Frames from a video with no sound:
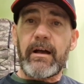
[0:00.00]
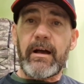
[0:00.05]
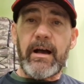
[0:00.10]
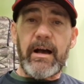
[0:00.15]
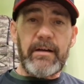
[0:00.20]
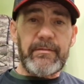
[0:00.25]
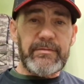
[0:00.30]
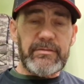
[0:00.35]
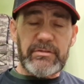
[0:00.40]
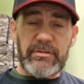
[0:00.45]

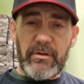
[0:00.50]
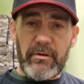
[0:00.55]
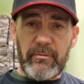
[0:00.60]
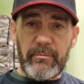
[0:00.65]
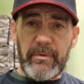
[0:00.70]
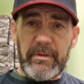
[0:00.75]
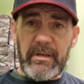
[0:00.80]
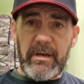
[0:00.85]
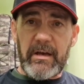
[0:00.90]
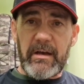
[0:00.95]
I've stuck
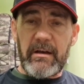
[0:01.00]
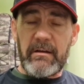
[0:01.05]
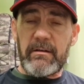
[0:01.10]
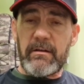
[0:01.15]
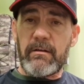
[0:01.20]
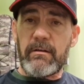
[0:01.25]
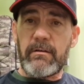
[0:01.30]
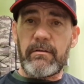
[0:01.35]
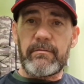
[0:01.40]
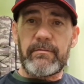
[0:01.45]
with that
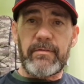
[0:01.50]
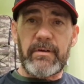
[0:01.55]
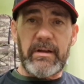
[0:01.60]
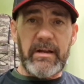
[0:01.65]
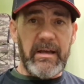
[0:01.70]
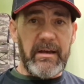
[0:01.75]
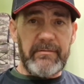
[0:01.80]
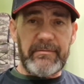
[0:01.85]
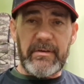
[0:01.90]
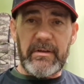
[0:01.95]

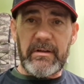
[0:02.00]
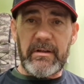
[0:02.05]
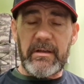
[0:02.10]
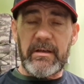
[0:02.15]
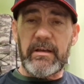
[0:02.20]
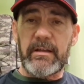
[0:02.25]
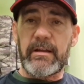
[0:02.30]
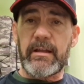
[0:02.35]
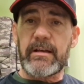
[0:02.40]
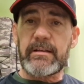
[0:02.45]
forever,
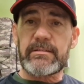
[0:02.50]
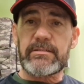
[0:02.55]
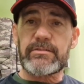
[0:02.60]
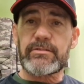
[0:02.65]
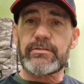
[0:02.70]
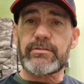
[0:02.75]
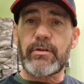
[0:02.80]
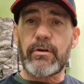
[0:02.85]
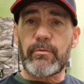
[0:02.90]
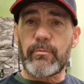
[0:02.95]
and that's
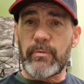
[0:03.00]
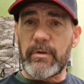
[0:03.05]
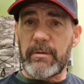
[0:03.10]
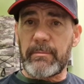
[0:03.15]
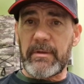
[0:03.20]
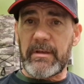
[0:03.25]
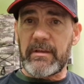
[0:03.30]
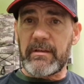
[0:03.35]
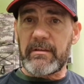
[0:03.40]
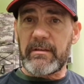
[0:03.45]
stuck with
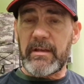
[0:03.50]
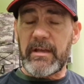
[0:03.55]
me.